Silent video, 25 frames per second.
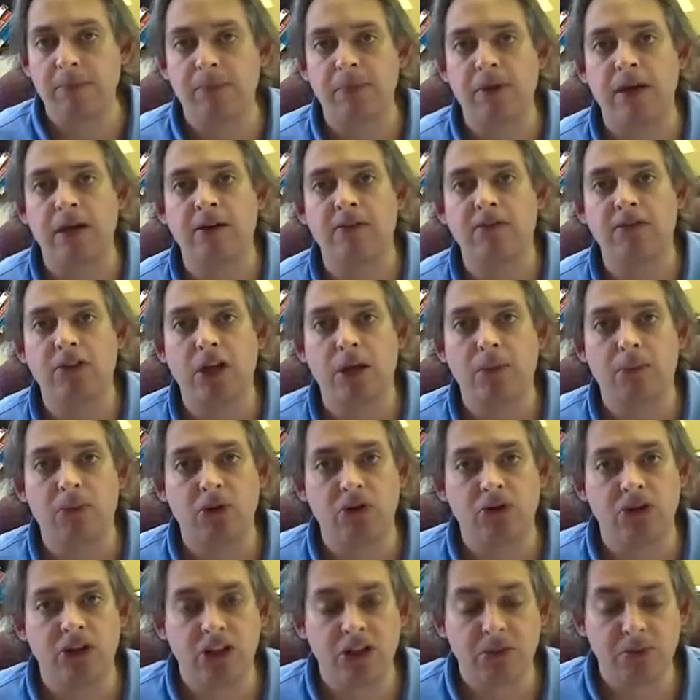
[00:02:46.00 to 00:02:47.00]
of double
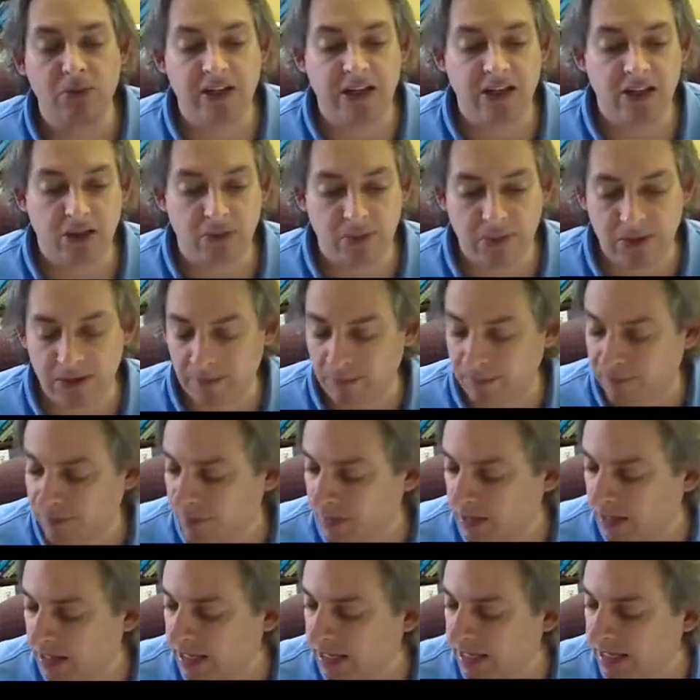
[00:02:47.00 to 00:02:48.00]
displacement.
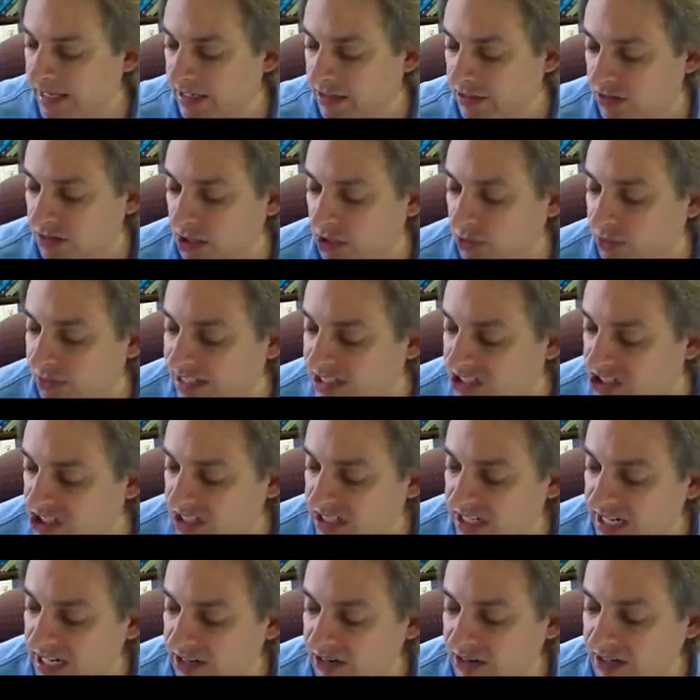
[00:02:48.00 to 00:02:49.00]
And so a
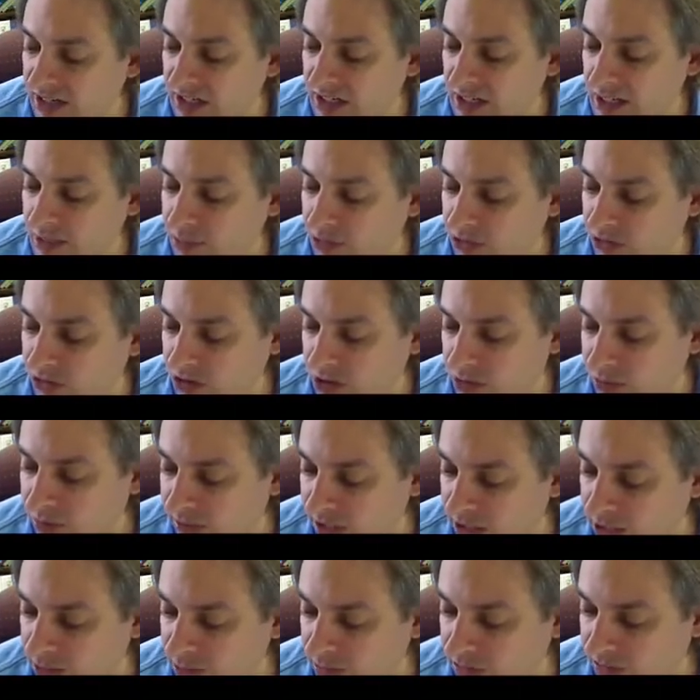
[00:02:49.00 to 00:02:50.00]
generic double
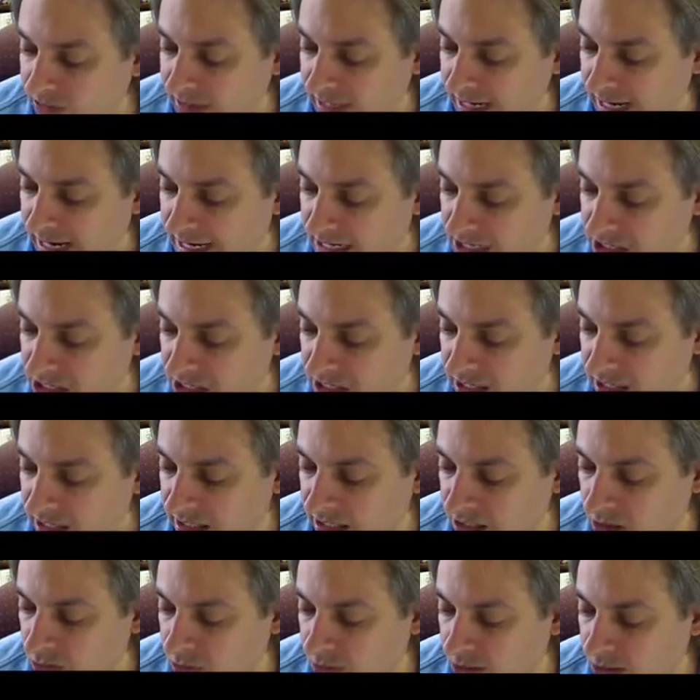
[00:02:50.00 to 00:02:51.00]
displacement reaction
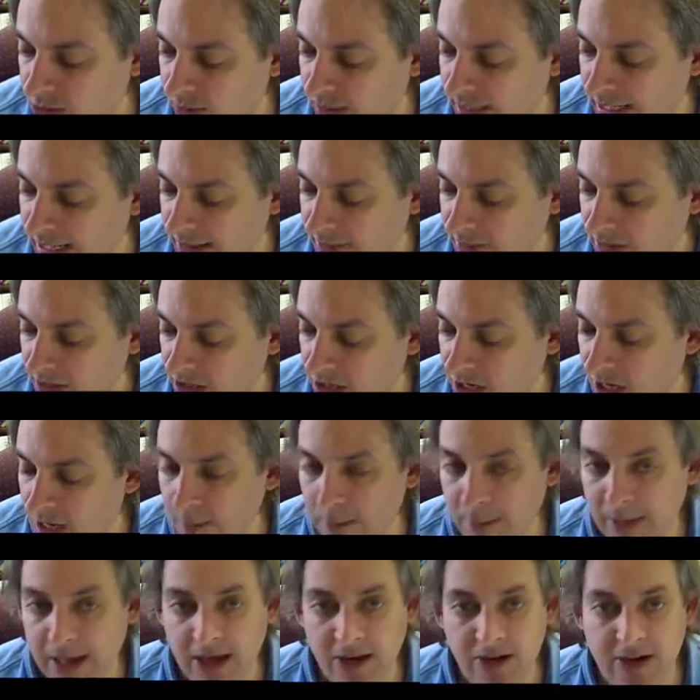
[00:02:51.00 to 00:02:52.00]
is where we have the
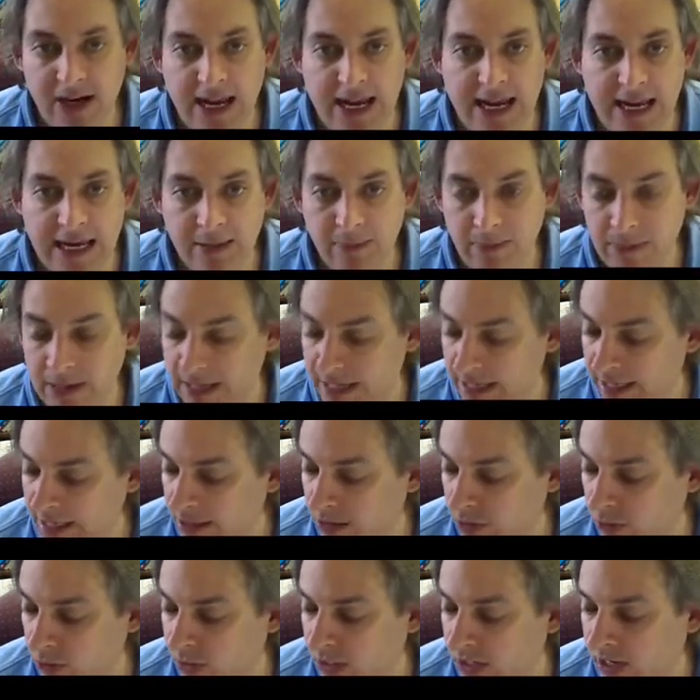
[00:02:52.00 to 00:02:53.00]
compound
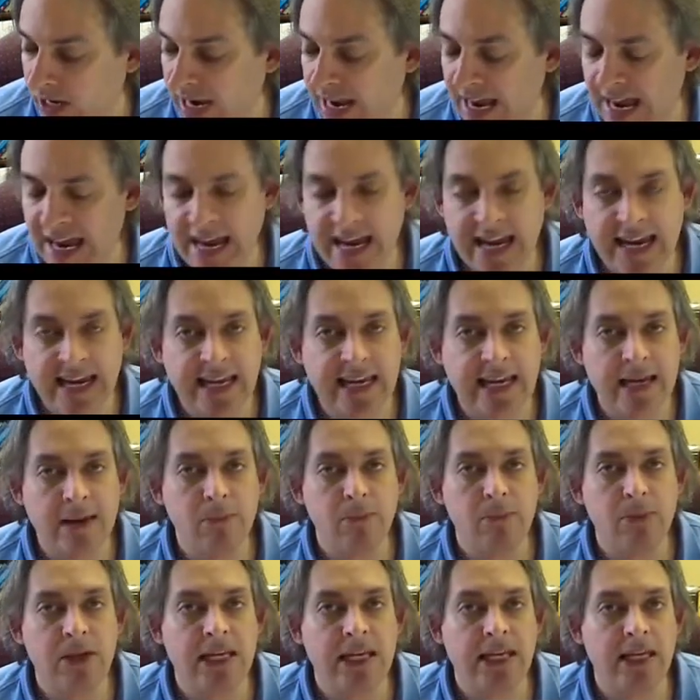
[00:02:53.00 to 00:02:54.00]
AB, where A
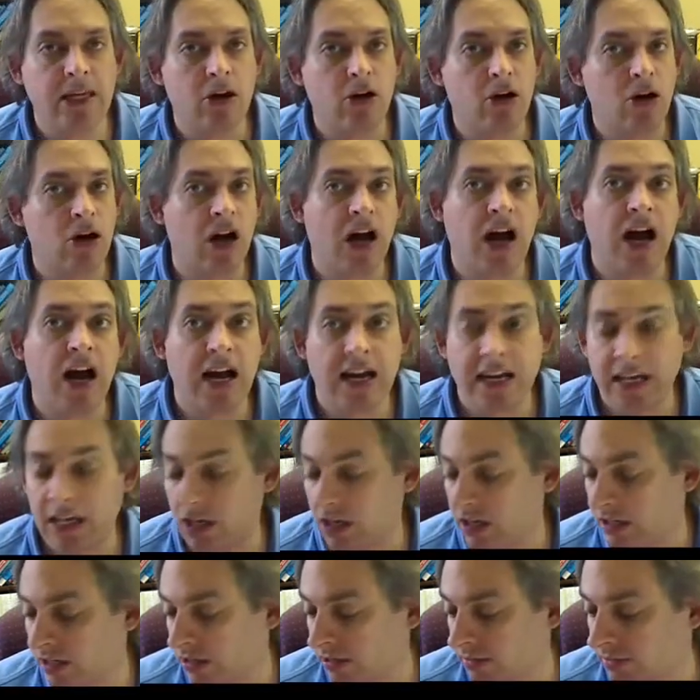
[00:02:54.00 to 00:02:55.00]
and B are
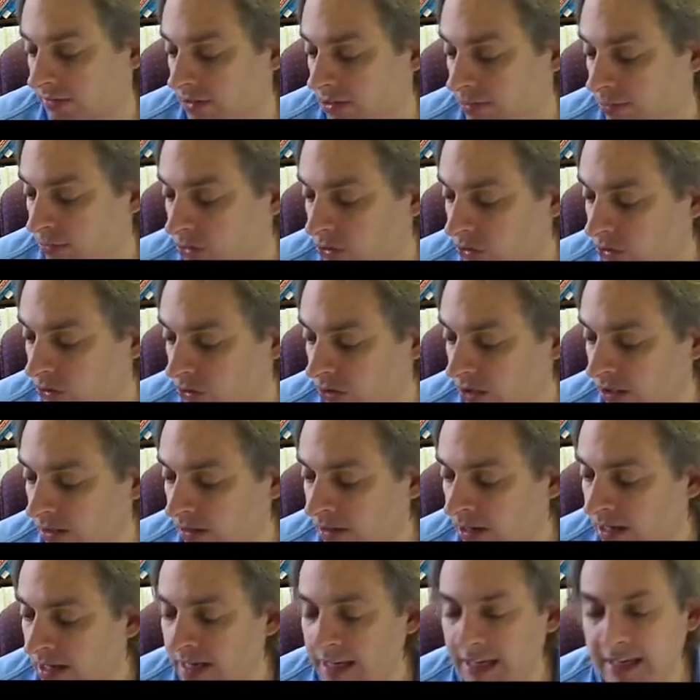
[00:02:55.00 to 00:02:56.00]
ions of some sort.
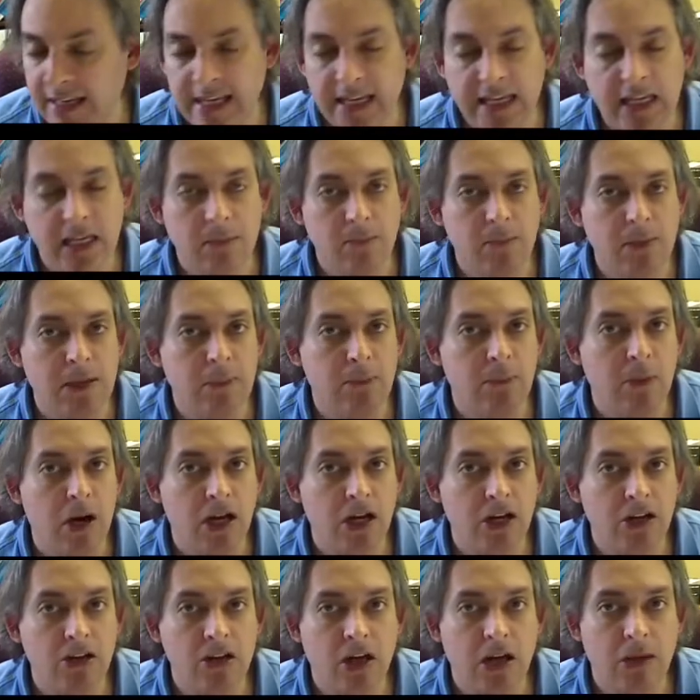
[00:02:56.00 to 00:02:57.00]
They can be
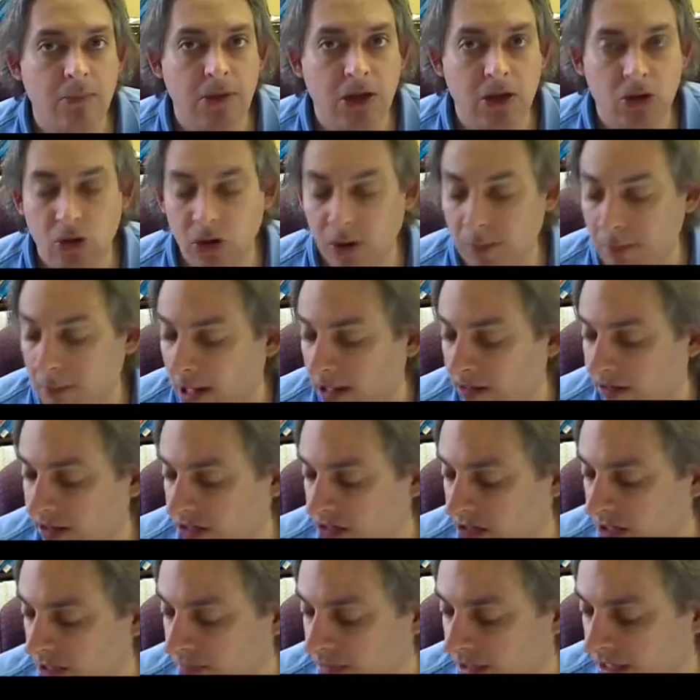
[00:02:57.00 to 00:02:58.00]
monatomic or
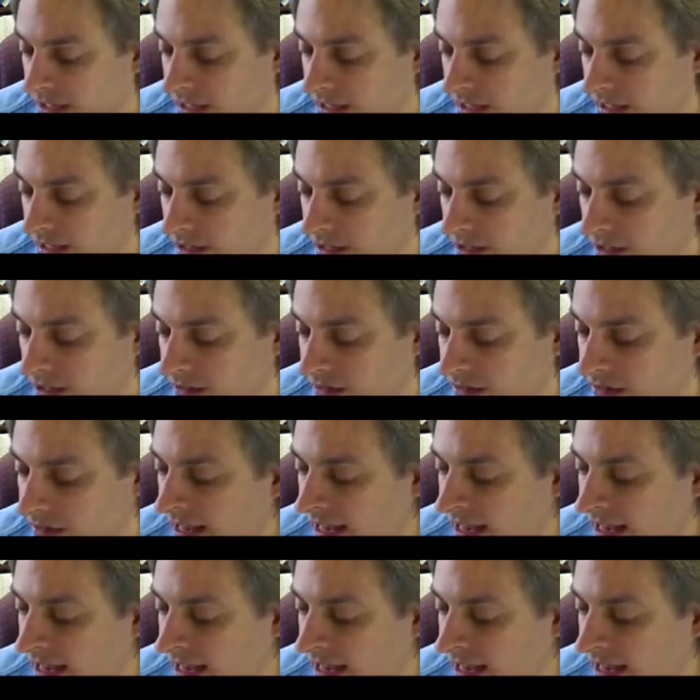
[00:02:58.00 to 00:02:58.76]
polyatomic ions,